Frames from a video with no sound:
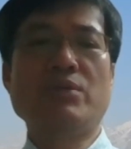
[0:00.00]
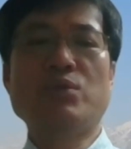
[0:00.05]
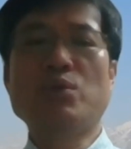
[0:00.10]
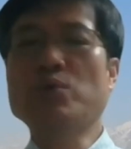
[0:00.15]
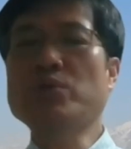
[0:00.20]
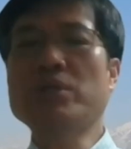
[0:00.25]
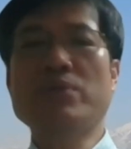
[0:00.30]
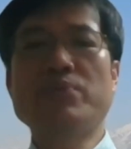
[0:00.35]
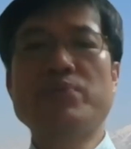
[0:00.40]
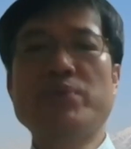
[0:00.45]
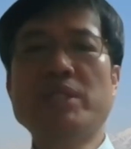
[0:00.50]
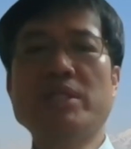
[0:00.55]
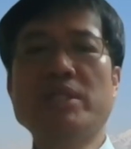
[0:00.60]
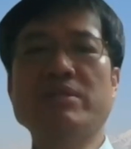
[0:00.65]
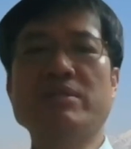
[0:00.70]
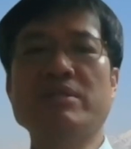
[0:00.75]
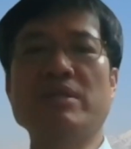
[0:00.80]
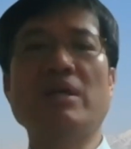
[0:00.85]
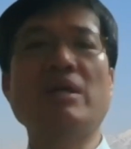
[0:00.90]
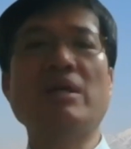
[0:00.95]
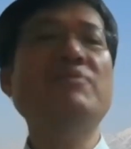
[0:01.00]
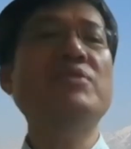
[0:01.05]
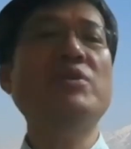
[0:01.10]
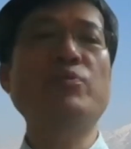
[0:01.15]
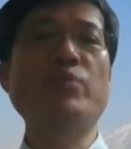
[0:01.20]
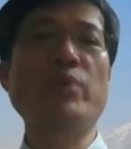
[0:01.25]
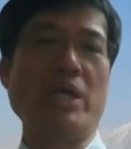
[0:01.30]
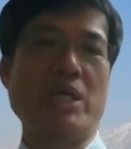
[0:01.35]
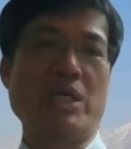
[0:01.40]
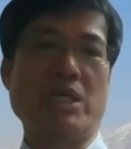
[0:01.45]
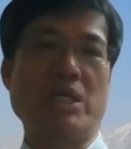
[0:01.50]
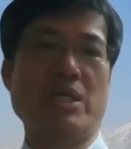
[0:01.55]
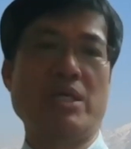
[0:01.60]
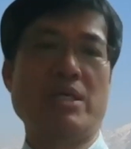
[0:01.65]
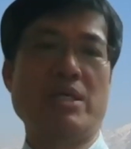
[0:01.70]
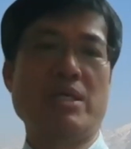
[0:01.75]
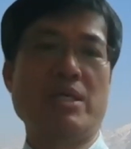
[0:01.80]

And social risks are everywhere,